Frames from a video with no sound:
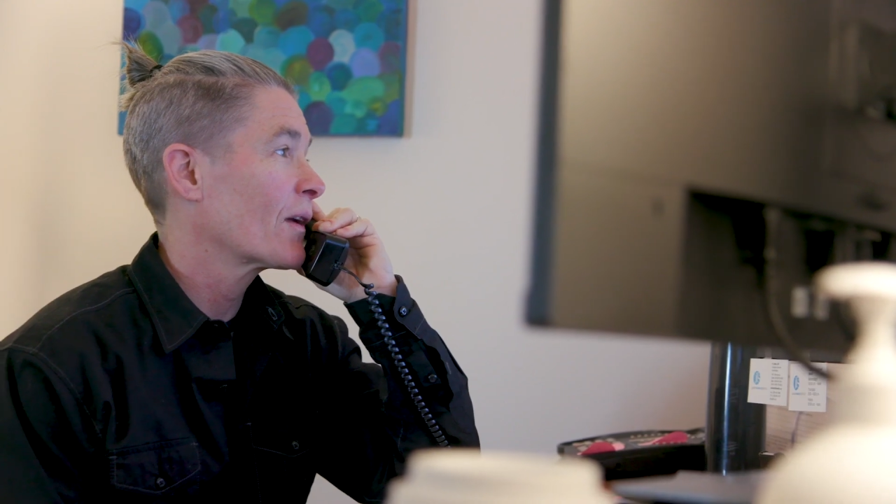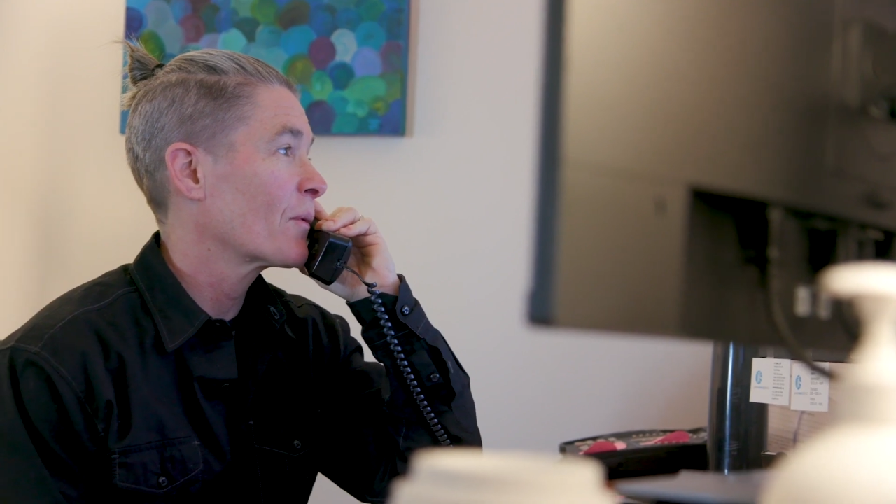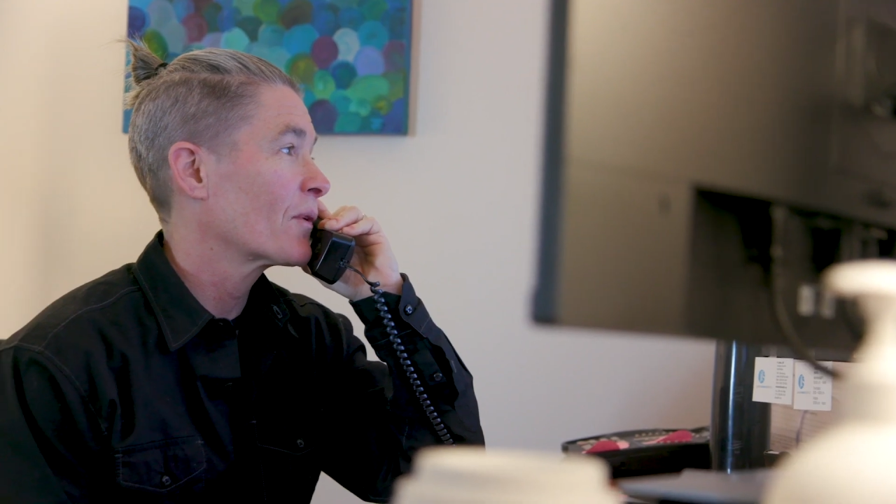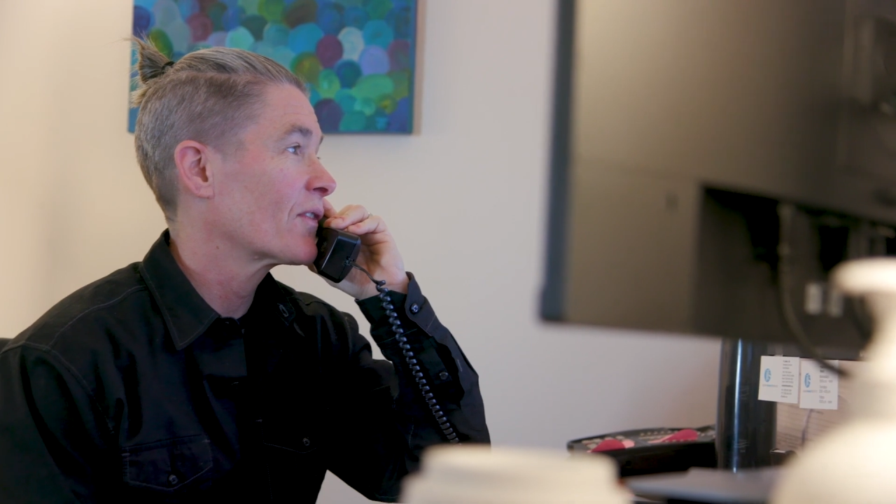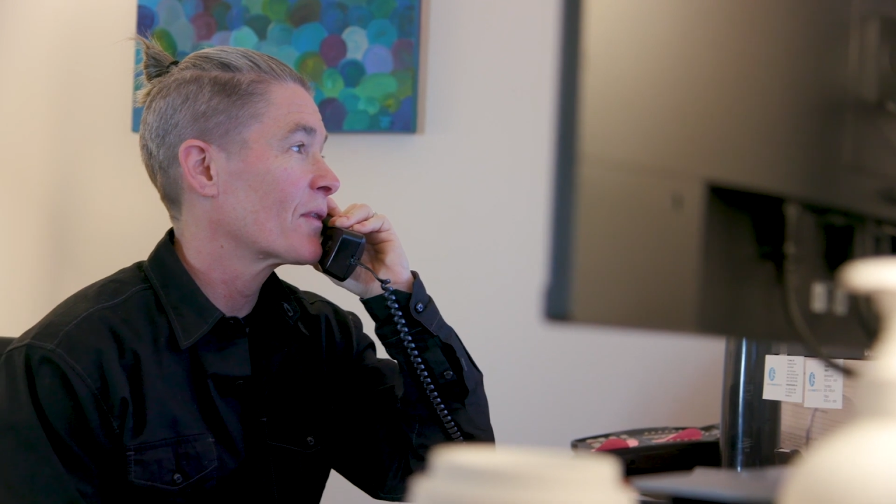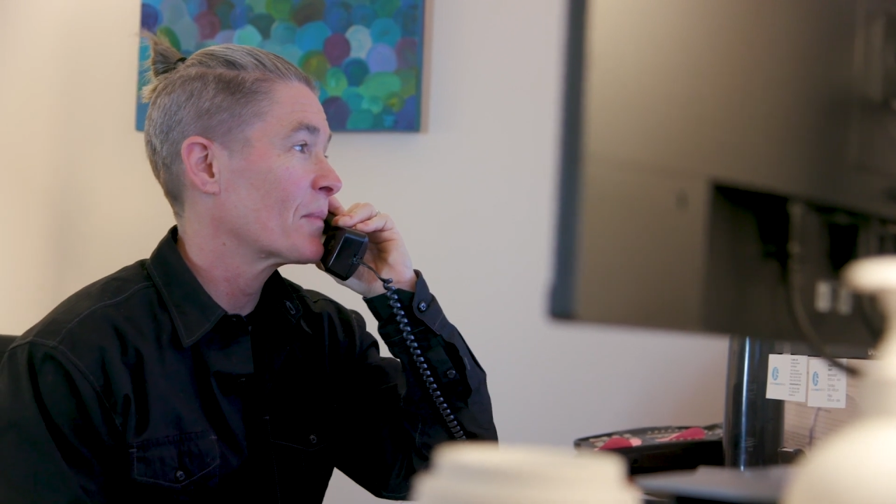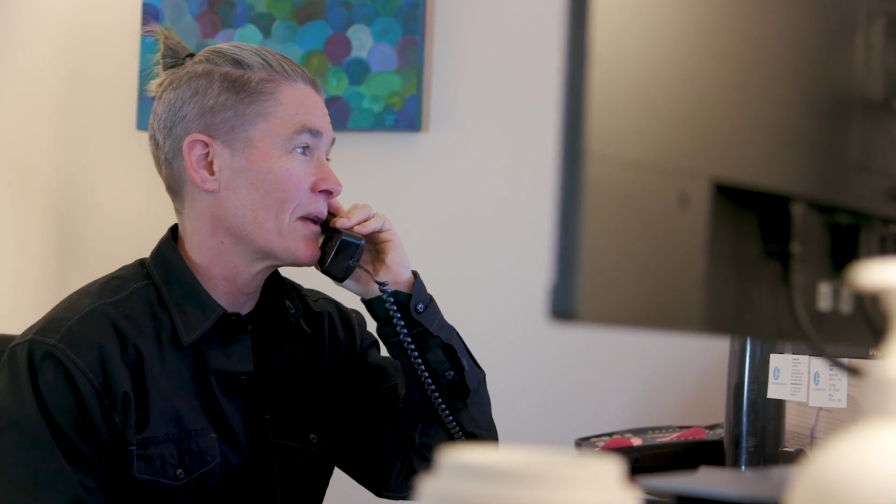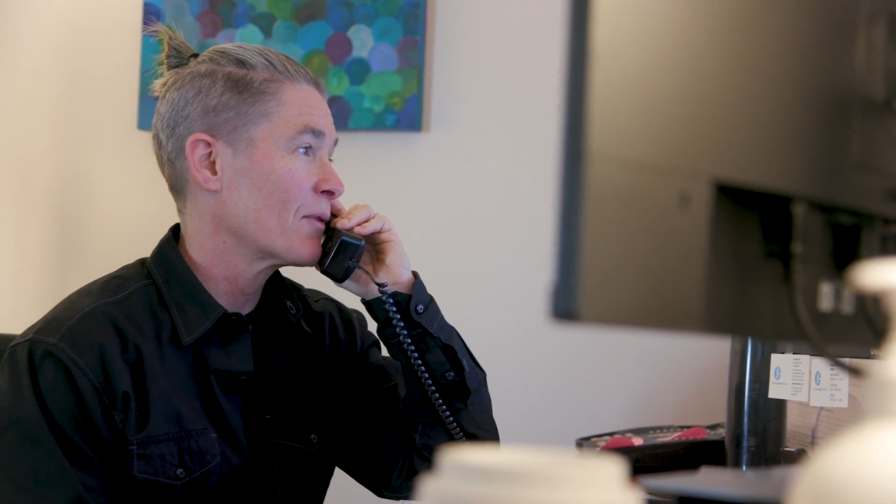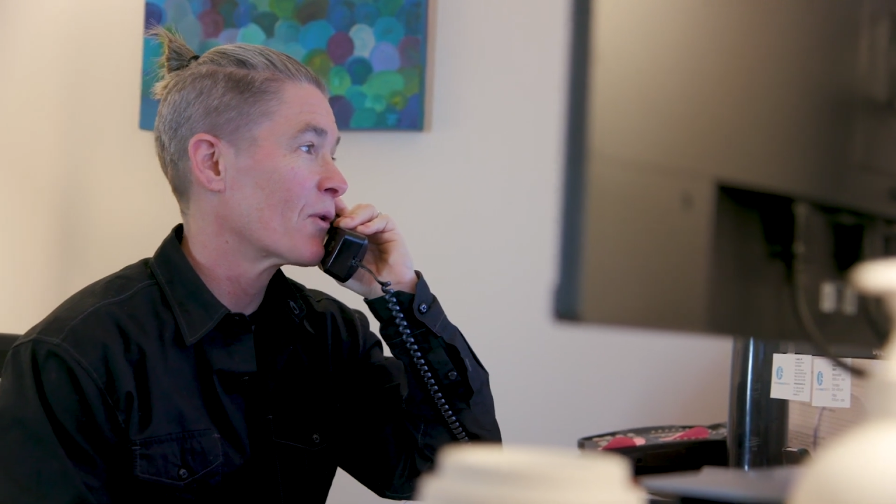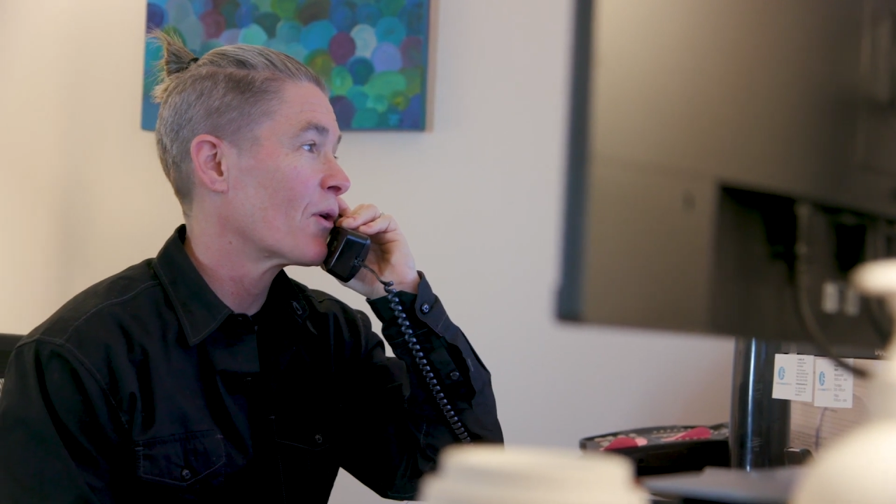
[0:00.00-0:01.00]
Case
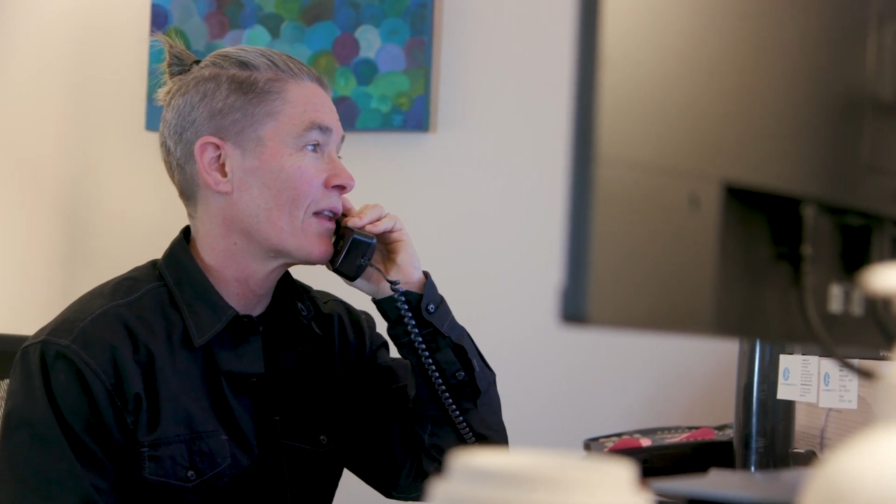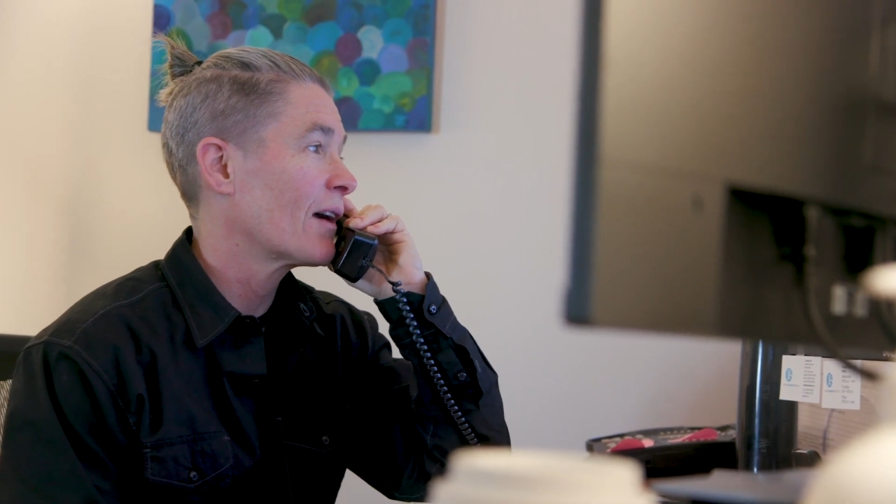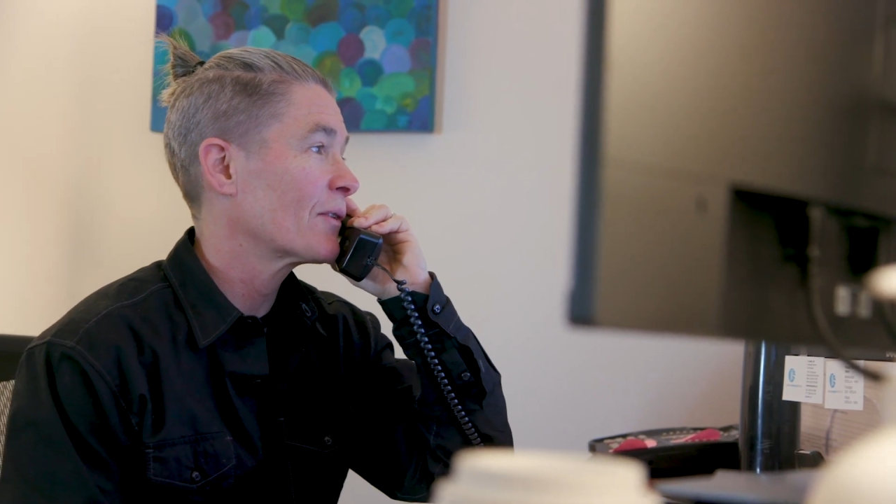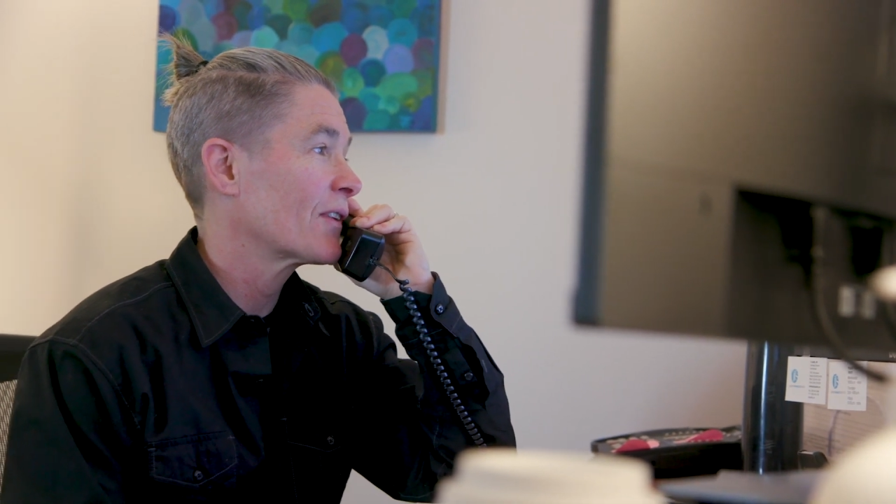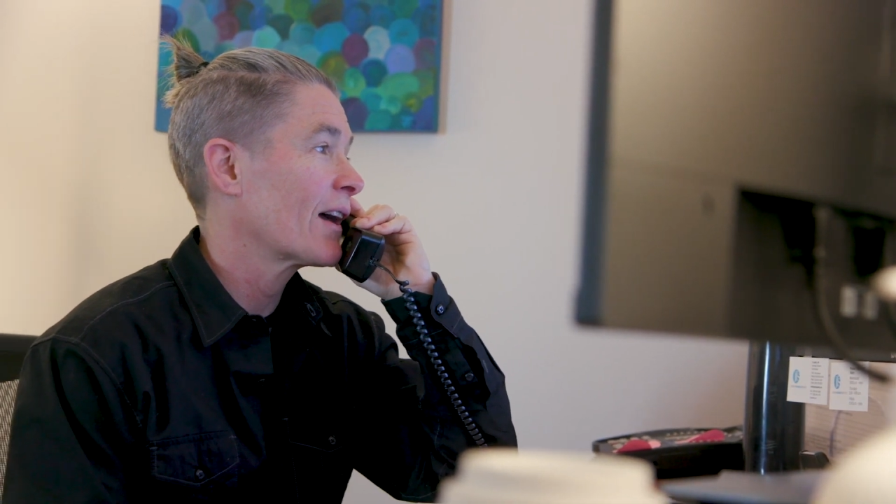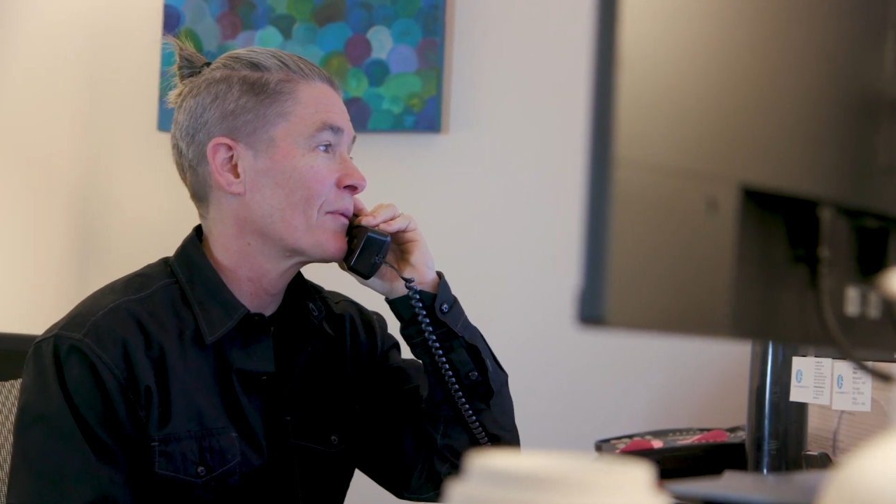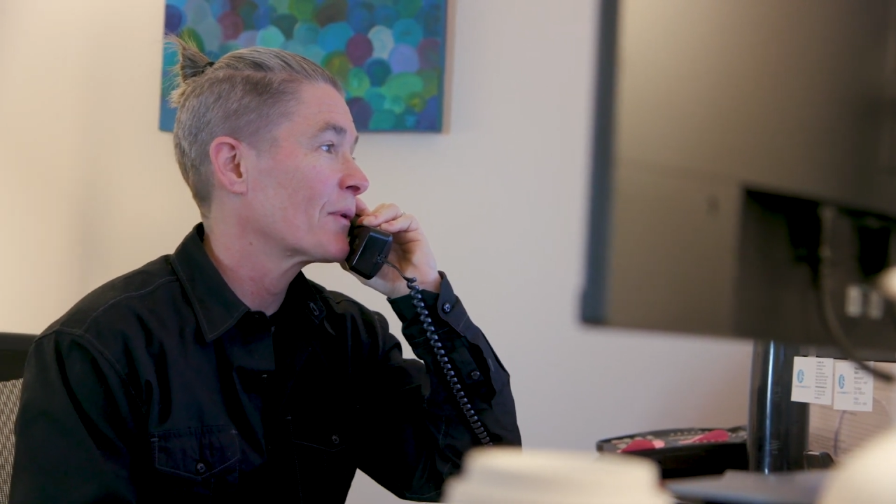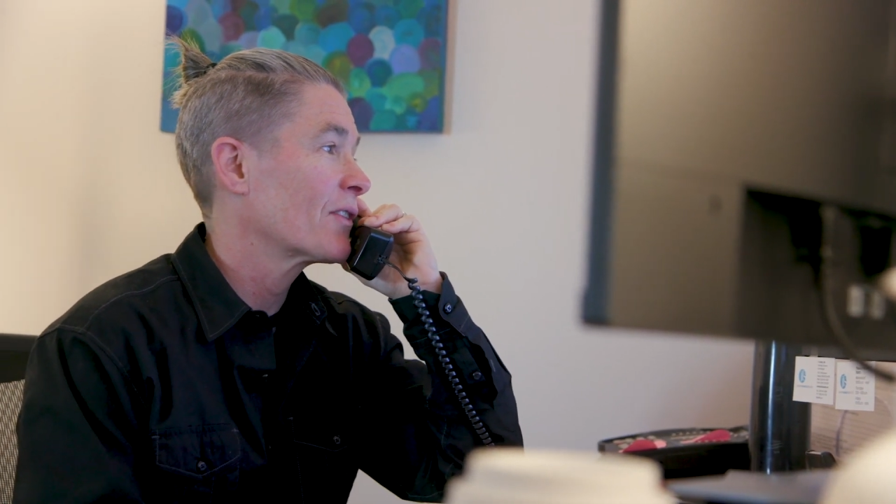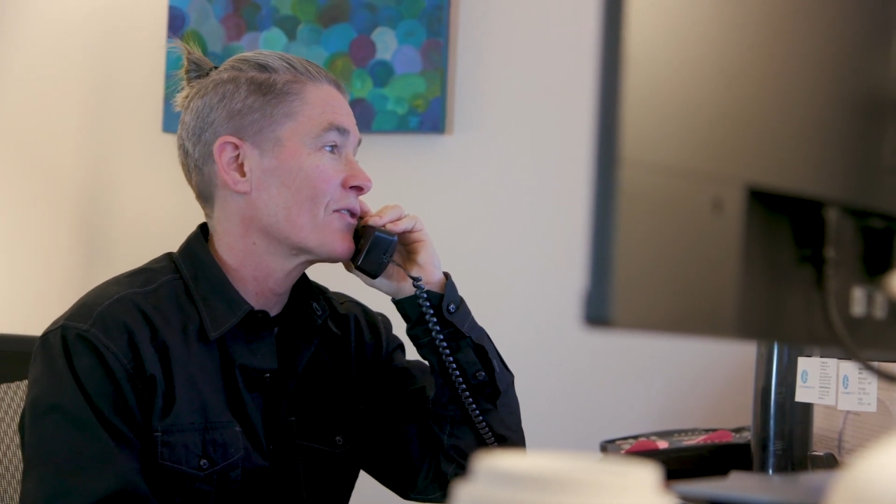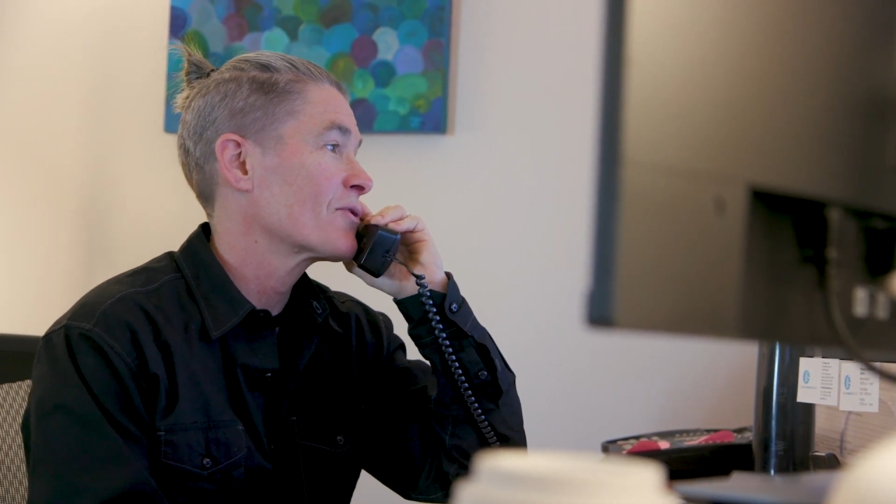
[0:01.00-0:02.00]
managers are ready to support
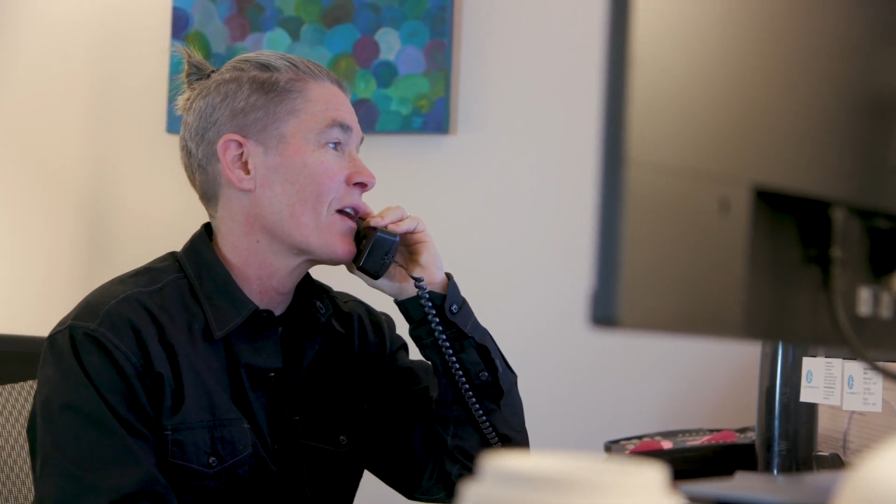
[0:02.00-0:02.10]
you.